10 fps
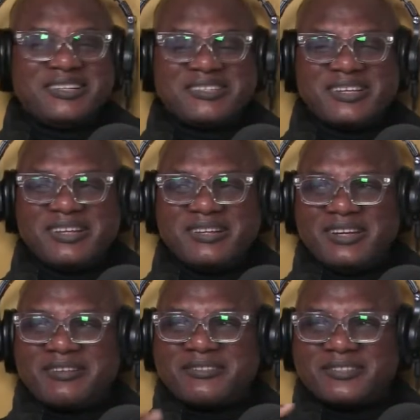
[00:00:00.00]
They say
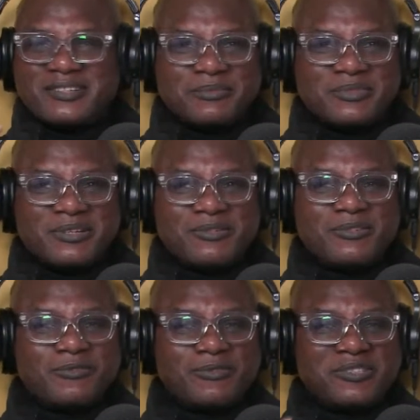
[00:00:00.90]
the crap, they
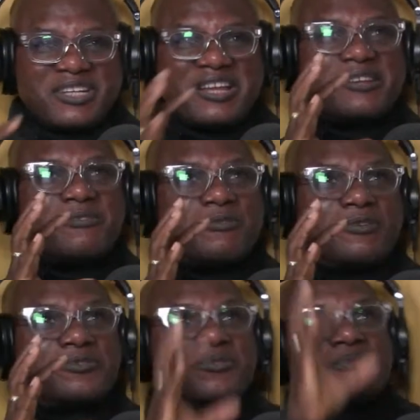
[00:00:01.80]
don't want
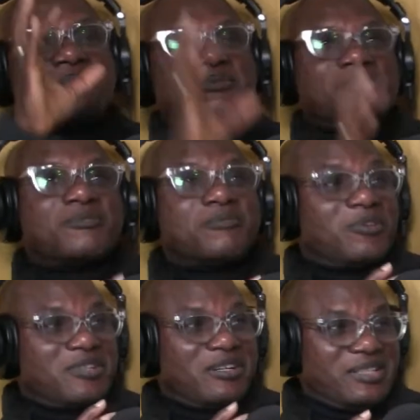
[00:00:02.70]
anyone to grow
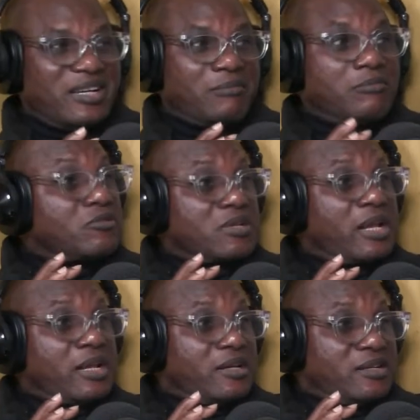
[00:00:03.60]
more than them. Most
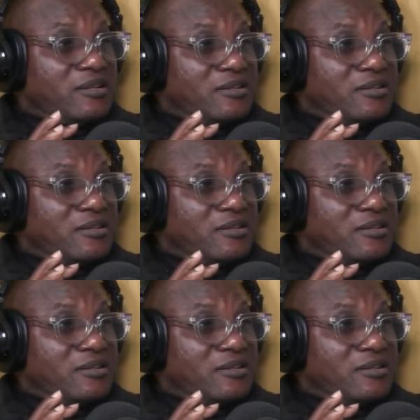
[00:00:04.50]
ladies,